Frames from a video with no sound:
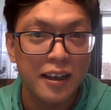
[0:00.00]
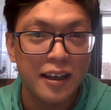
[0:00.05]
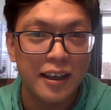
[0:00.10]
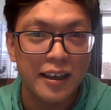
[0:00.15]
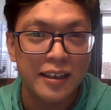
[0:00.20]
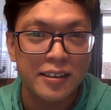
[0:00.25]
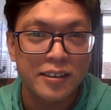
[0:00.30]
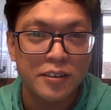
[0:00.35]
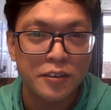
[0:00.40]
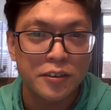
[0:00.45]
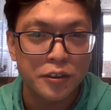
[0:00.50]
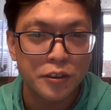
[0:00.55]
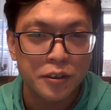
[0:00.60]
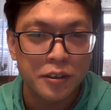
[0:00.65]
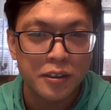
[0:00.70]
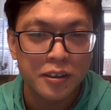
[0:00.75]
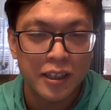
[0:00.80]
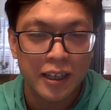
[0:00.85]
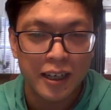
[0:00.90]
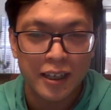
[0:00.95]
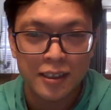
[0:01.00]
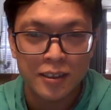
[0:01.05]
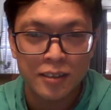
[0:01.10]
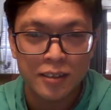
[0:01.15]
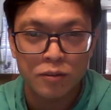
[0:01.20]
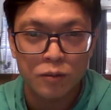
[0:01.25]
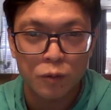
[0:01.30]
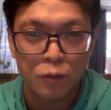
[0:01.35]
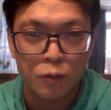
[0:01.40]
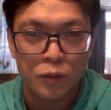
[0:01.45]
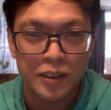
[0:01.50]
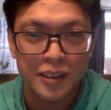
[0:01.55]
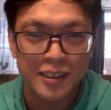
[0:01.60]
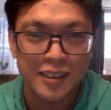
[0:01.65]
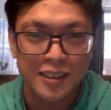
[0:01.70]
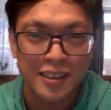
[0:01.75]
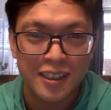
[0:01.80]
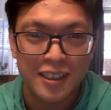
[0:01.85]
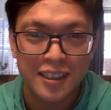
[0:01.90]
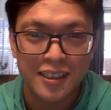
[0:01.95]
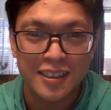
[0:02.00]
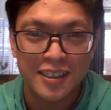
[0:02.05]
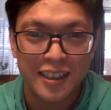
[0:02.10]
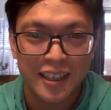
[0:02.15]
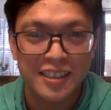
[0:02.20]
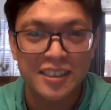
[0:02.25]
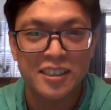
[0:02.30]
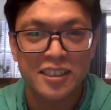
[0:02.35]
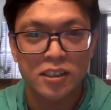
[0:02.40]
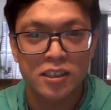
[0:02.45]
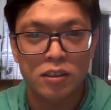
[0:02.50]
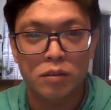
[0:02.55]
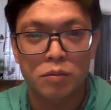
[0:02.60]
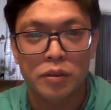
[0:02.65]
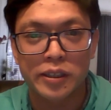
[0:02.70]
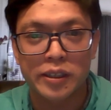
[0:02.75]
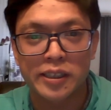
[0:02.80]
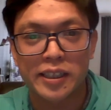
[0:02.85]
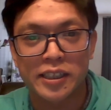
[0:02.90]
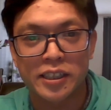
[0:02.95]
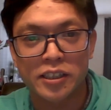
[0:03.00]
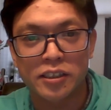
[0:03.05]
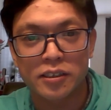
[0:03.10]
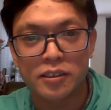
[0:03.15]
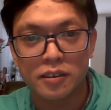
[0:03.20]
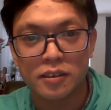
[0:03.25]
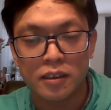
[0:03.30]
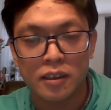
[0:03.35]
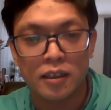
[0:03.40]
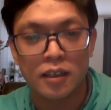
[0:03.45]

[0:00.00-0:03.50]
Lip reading: and cool down with a nice snowboard session.